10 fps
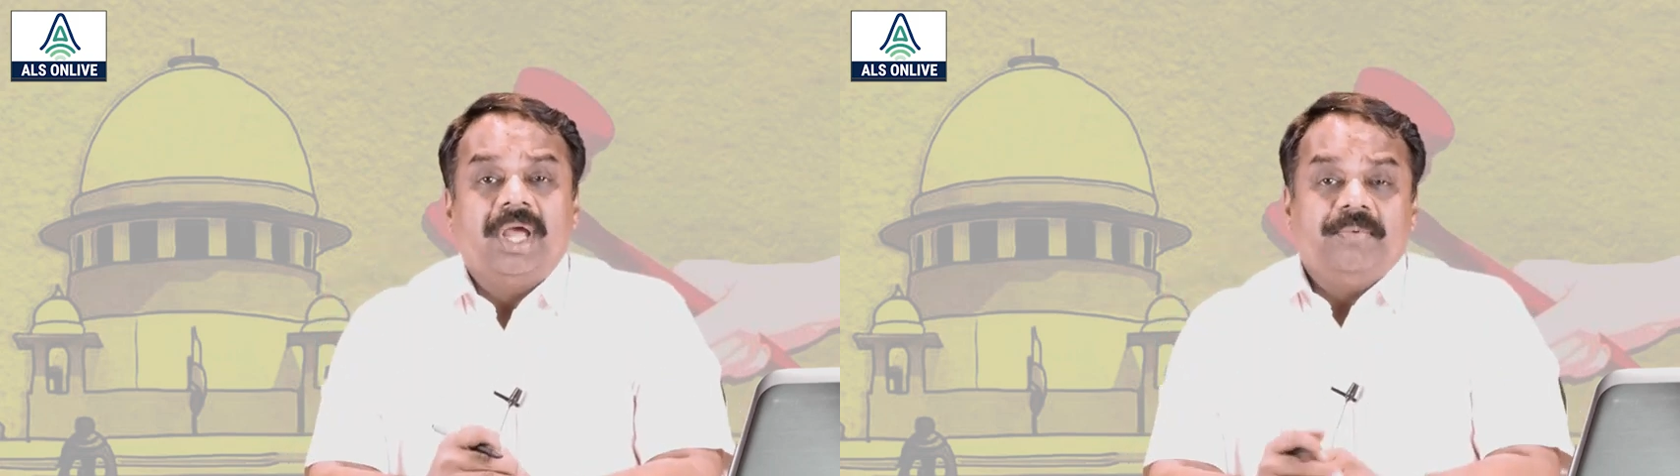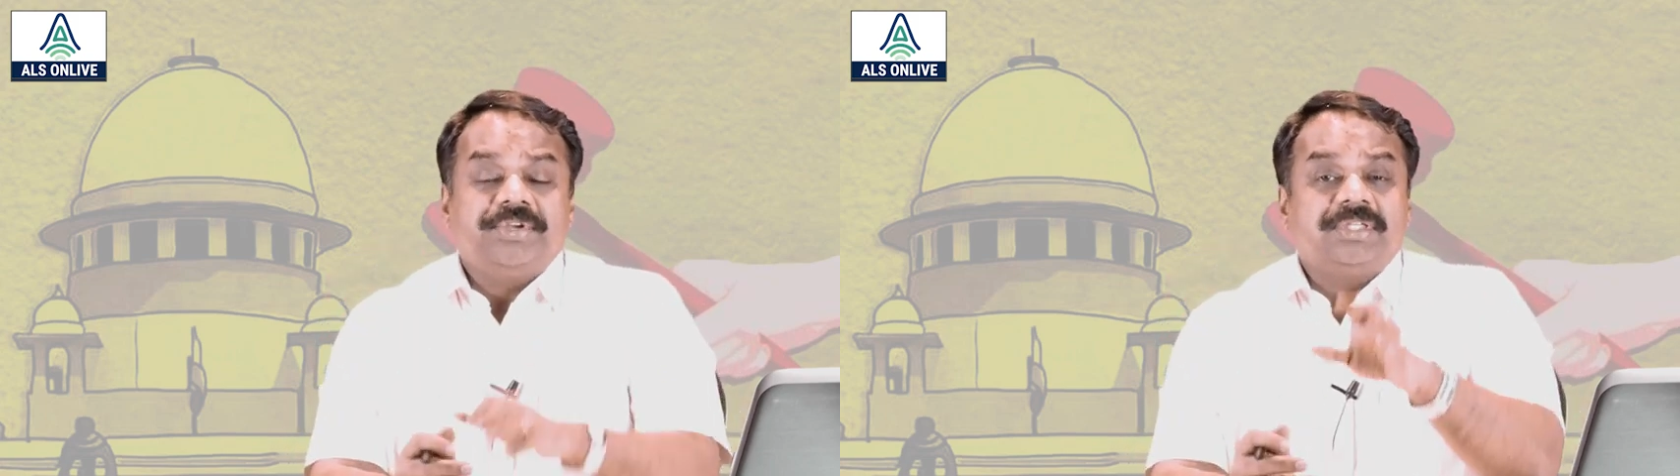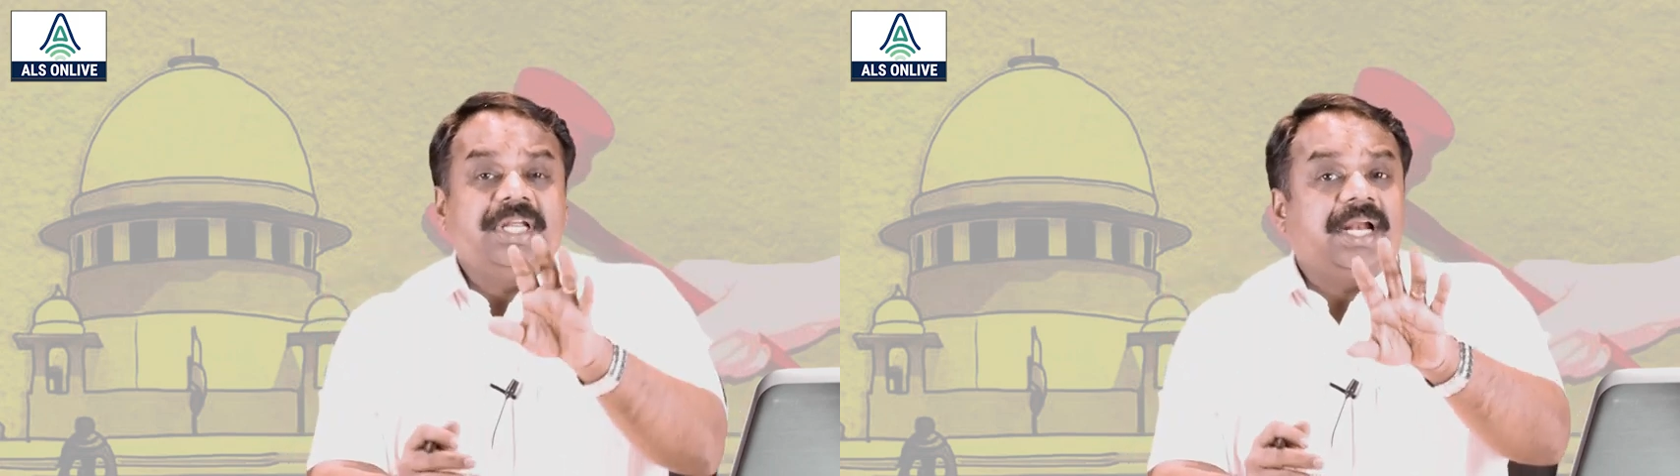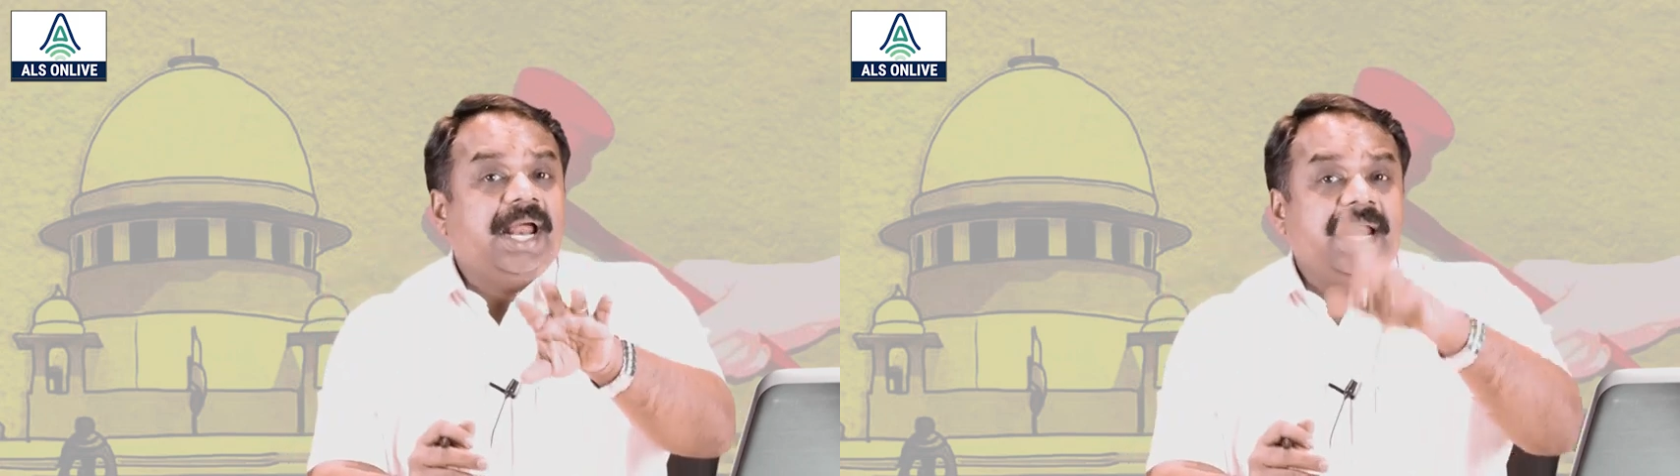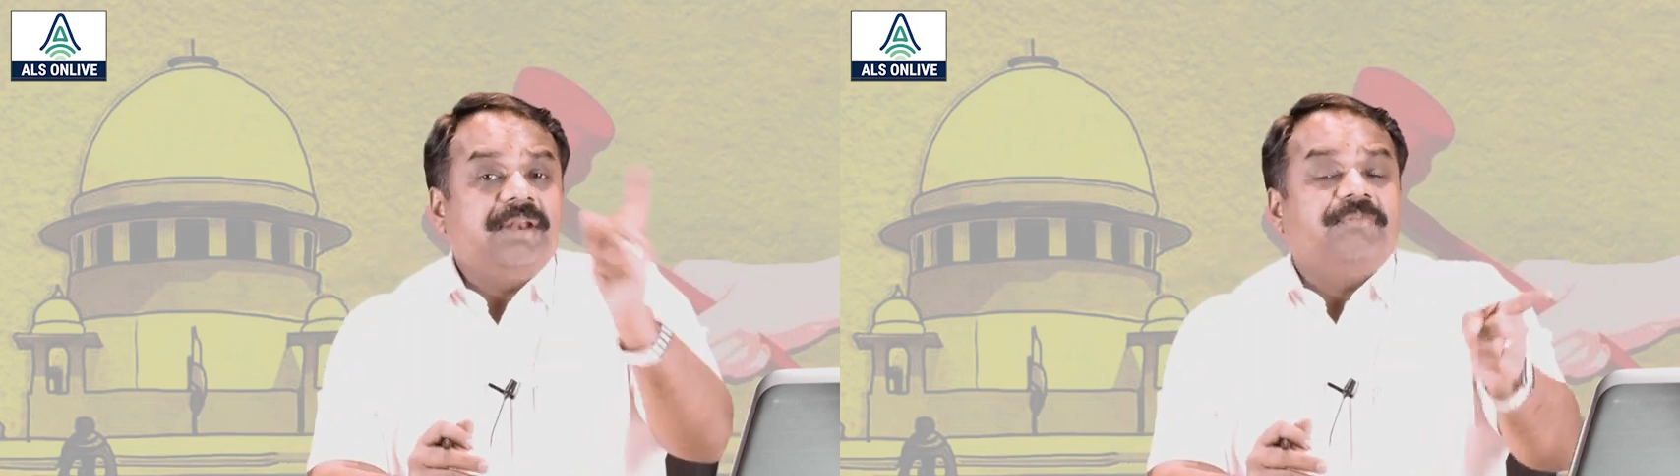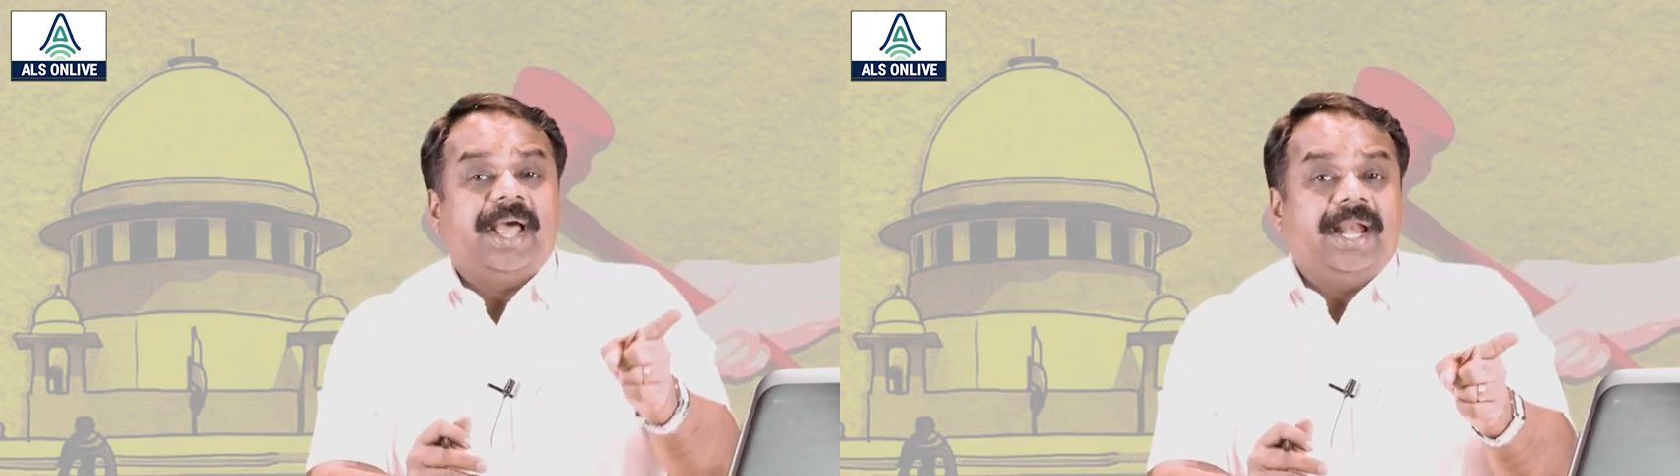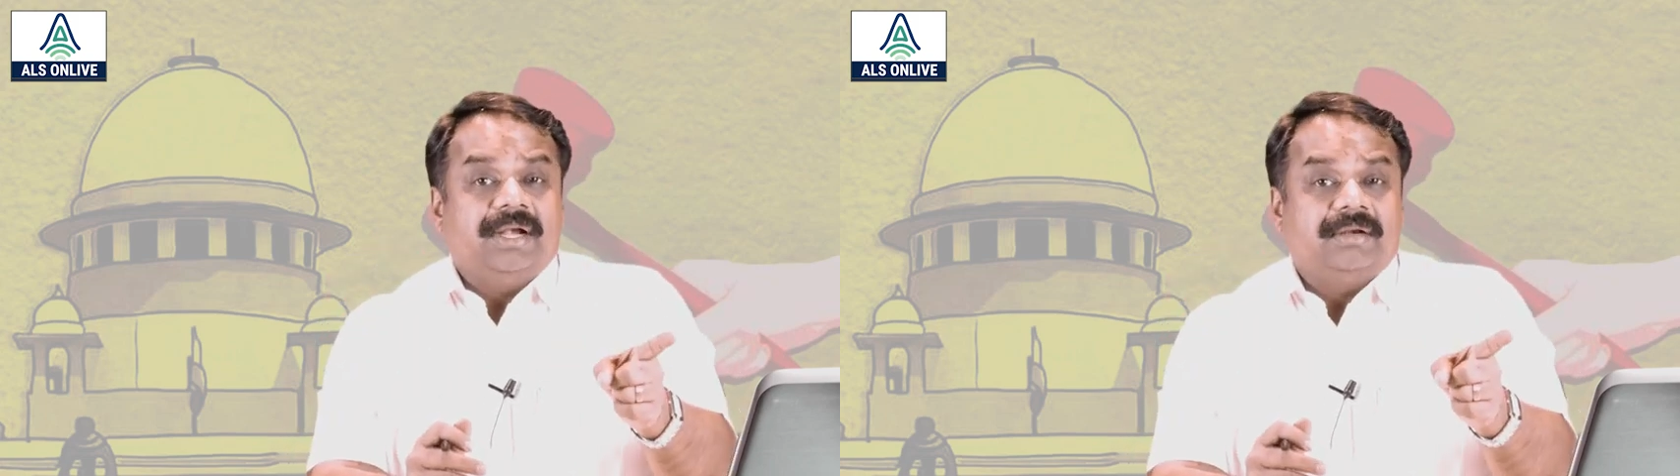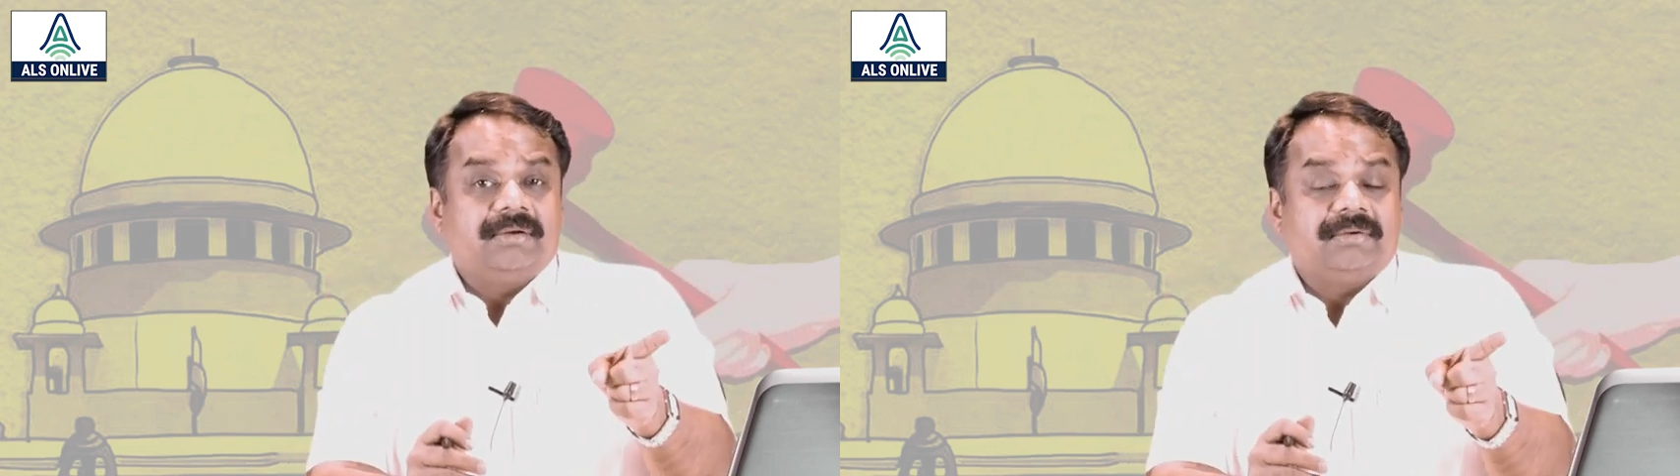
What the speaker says: which is declared invalid,